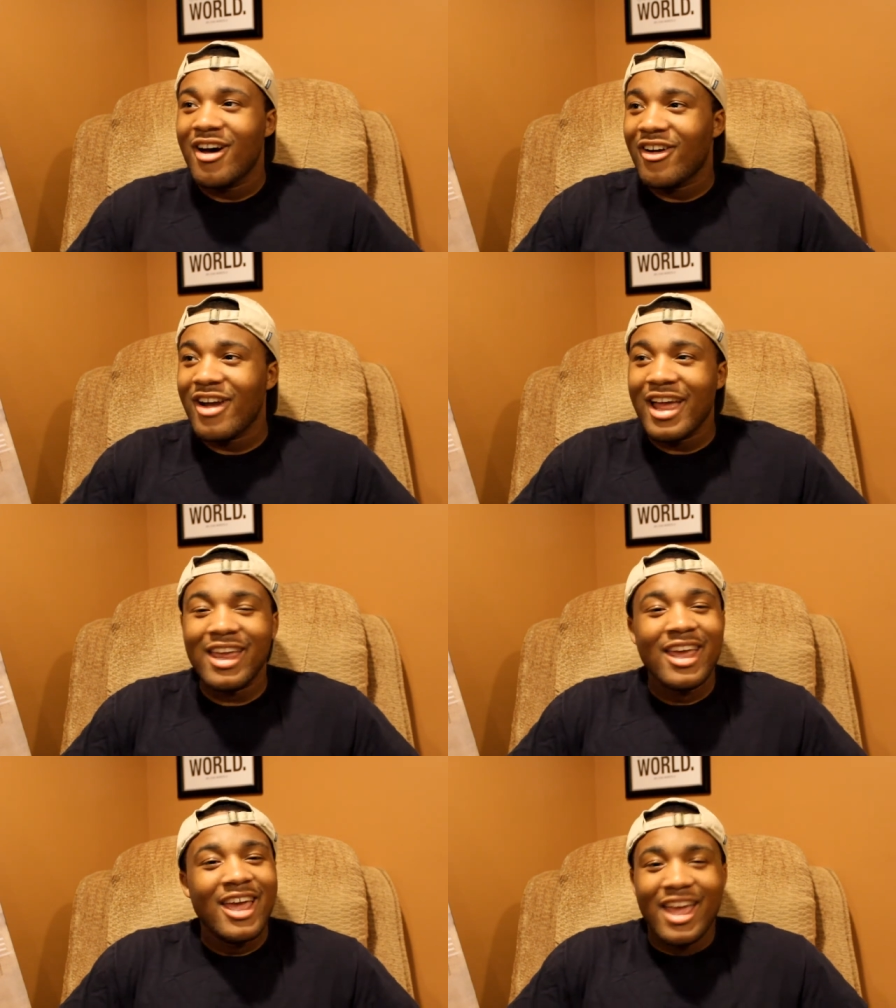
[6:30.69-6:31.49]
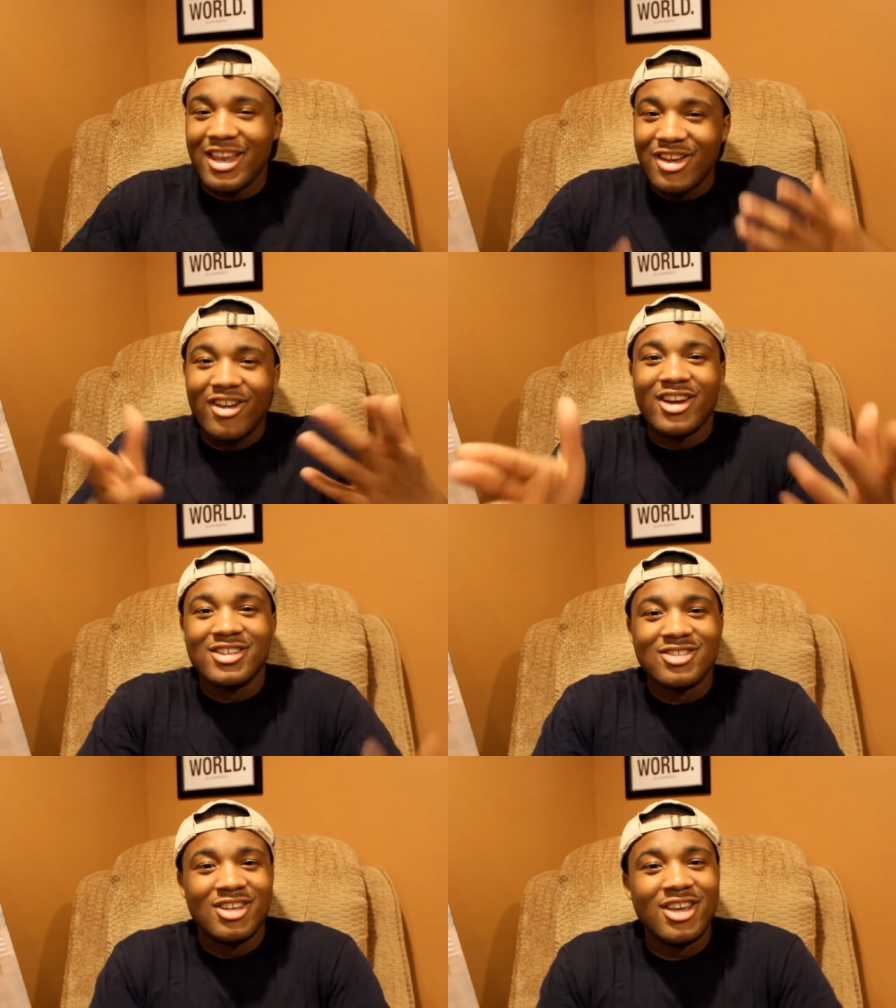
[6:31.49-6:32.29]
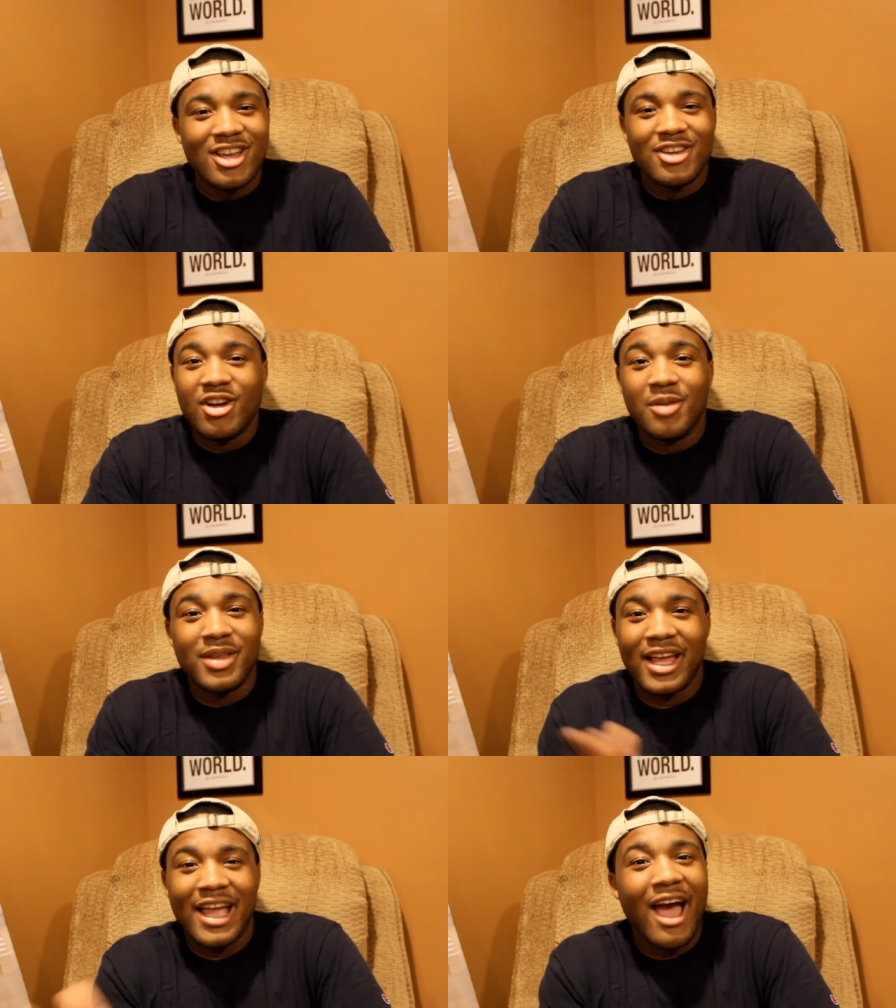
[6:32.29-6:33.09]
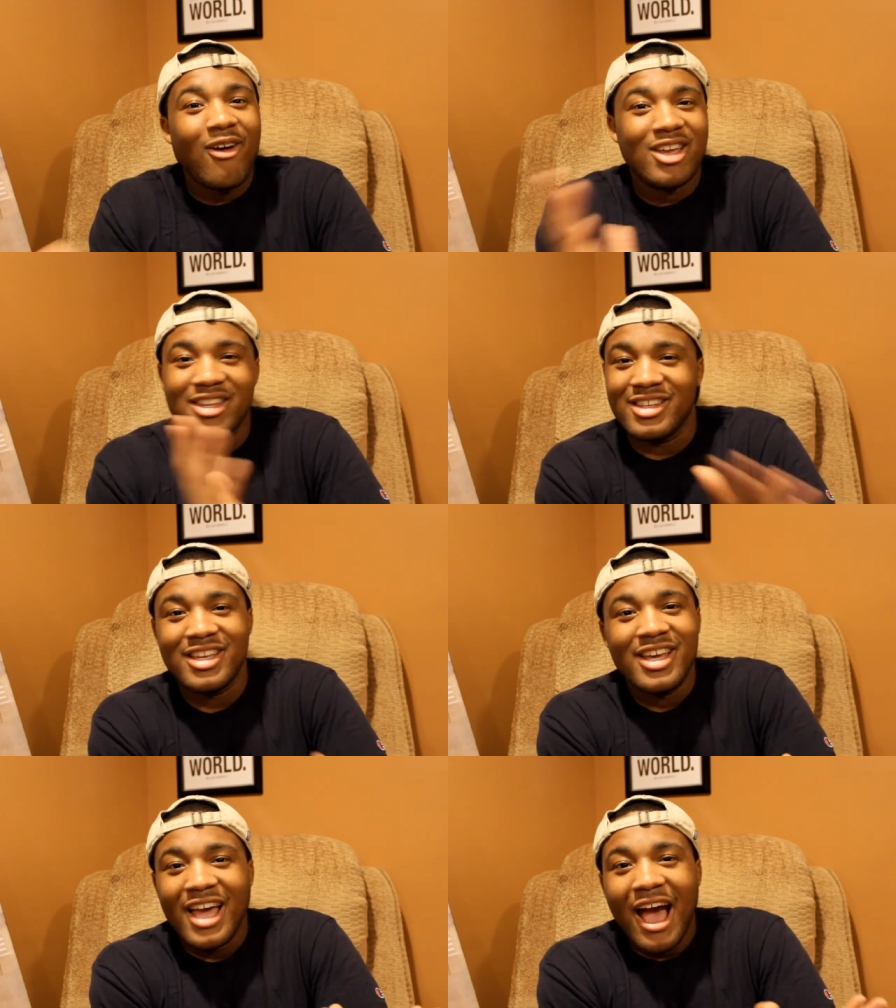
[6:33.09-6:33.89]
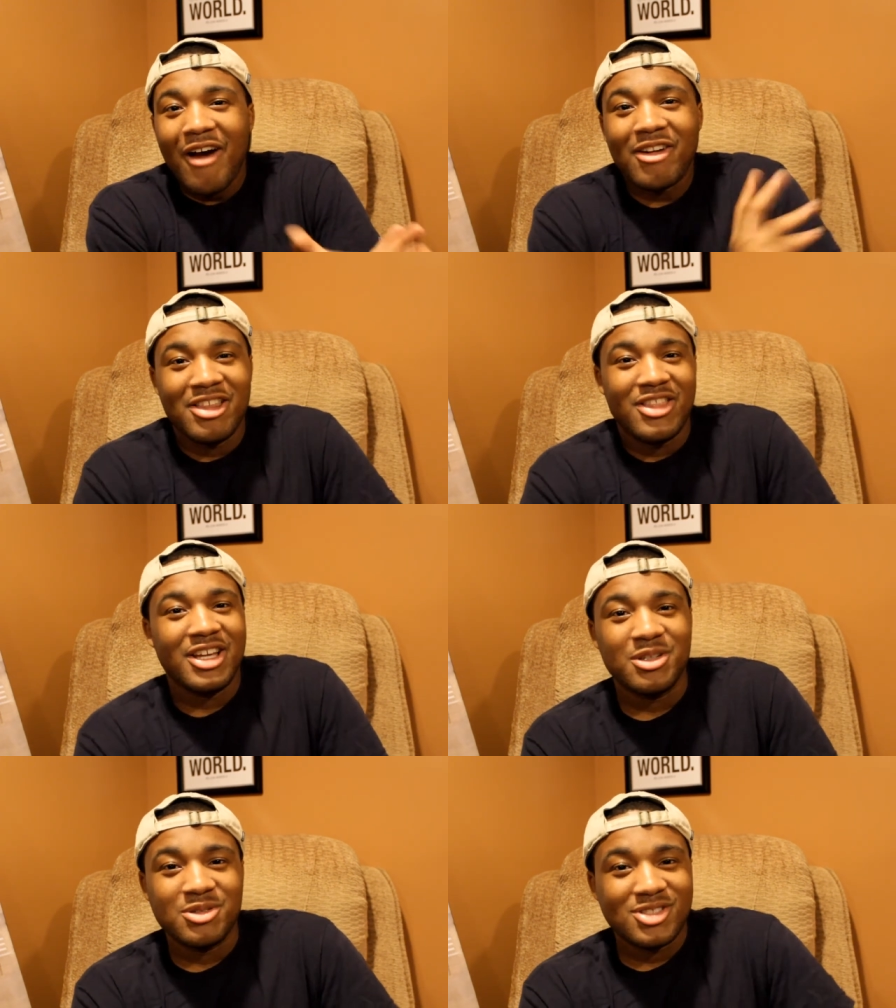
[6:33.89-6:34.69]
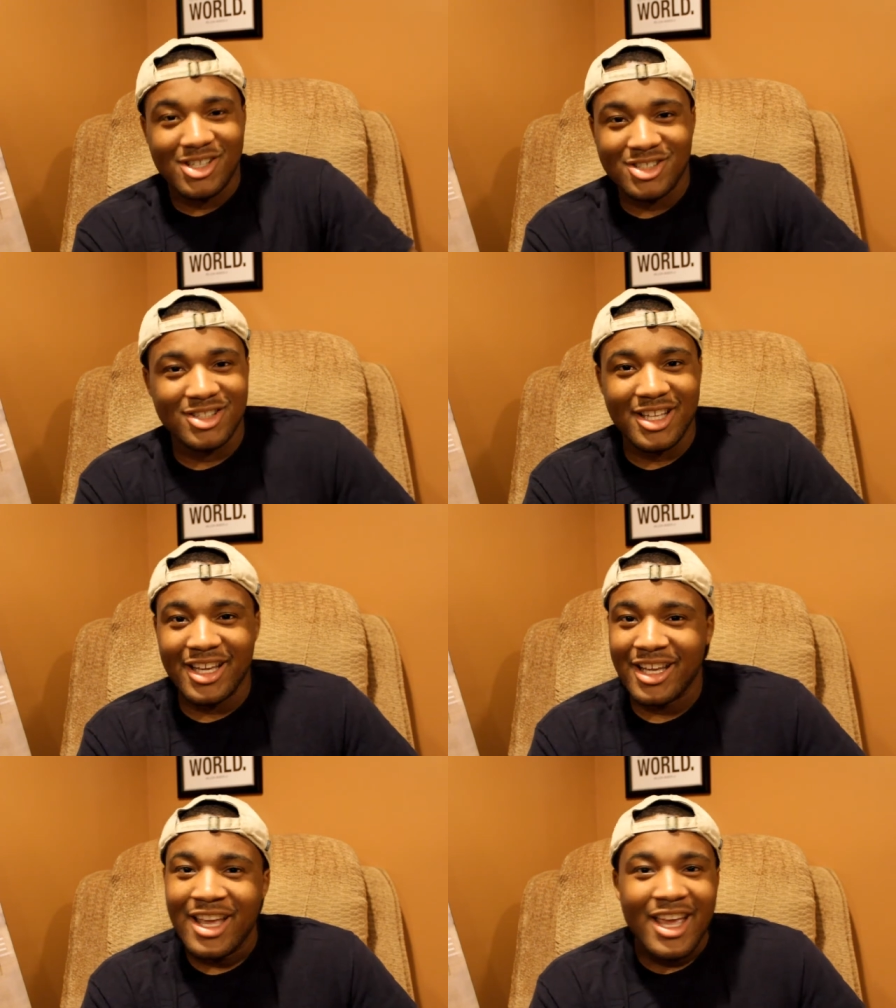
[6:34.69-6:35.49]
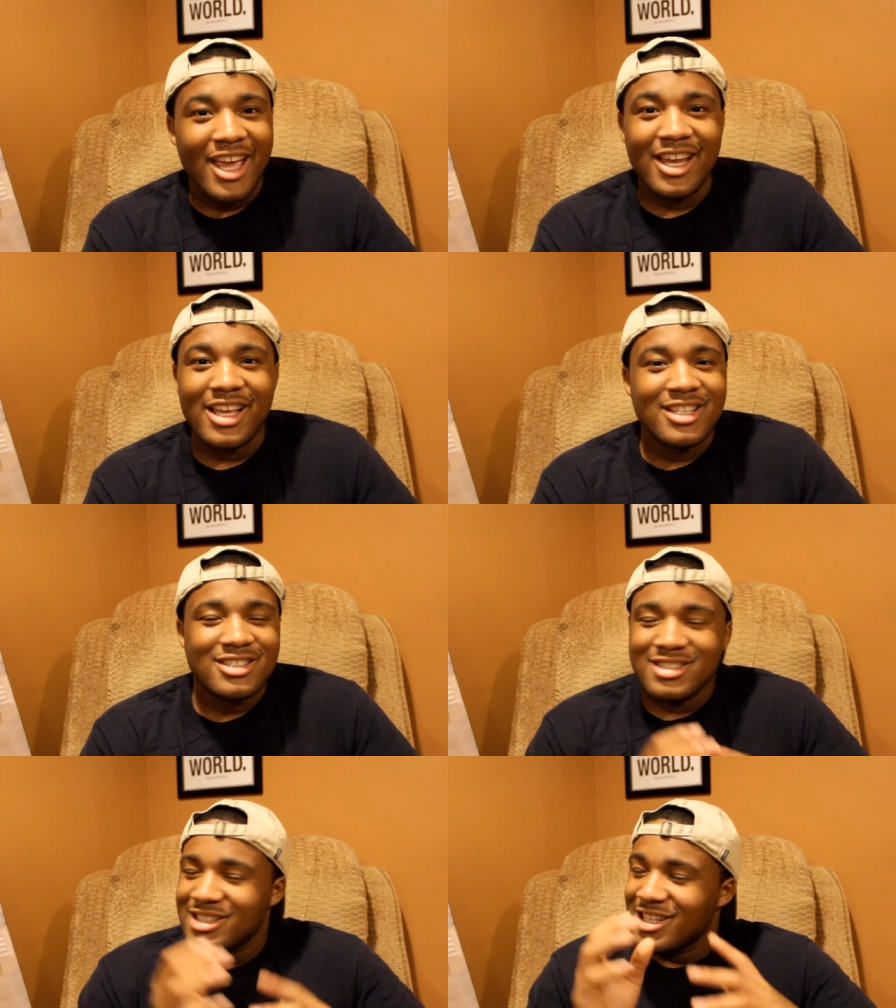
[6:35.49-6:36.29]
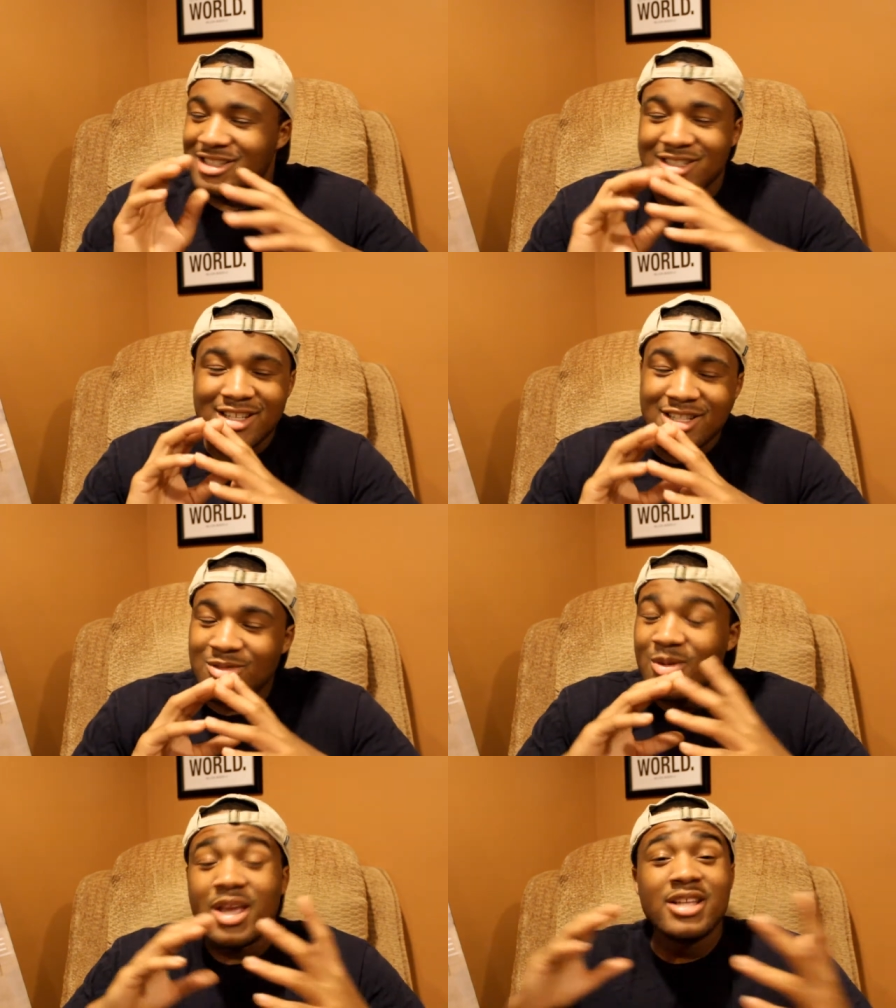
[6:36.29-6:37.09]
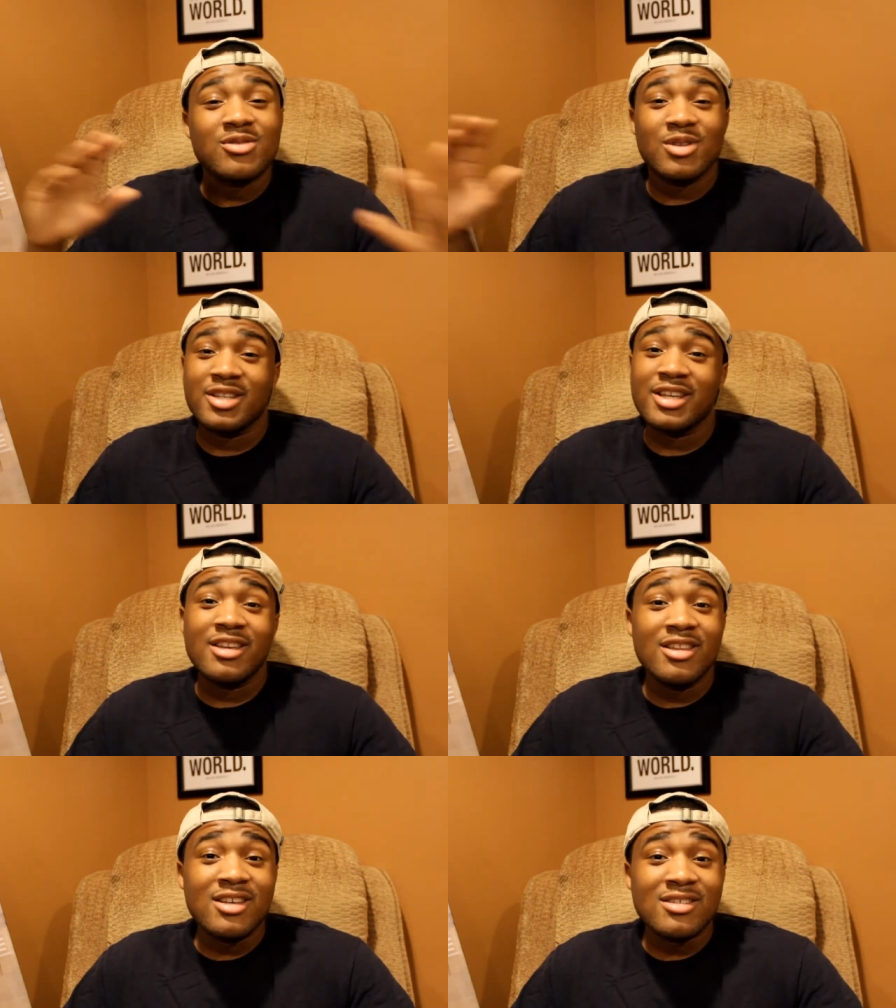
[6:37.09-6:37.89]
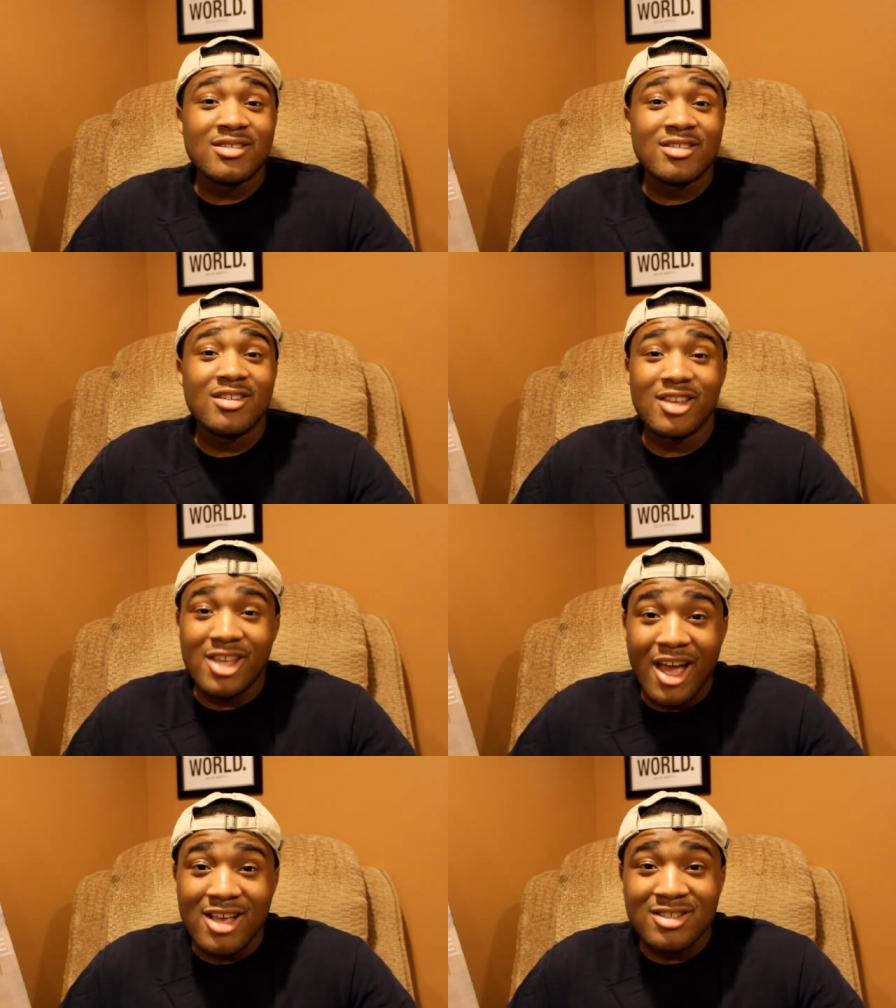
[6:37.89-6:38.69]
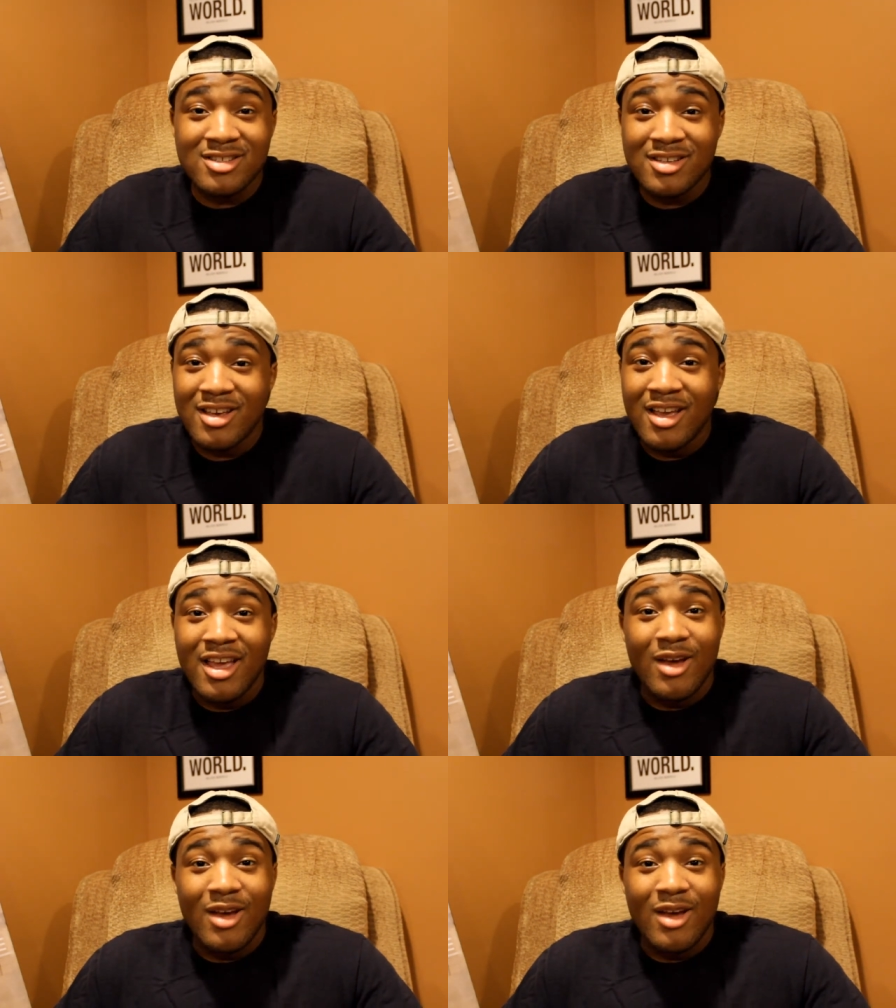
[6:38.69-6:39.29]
all right and you're gonna see and you're gonna be like how can how can they do such a thing and it's it's it's it's ridiculous yes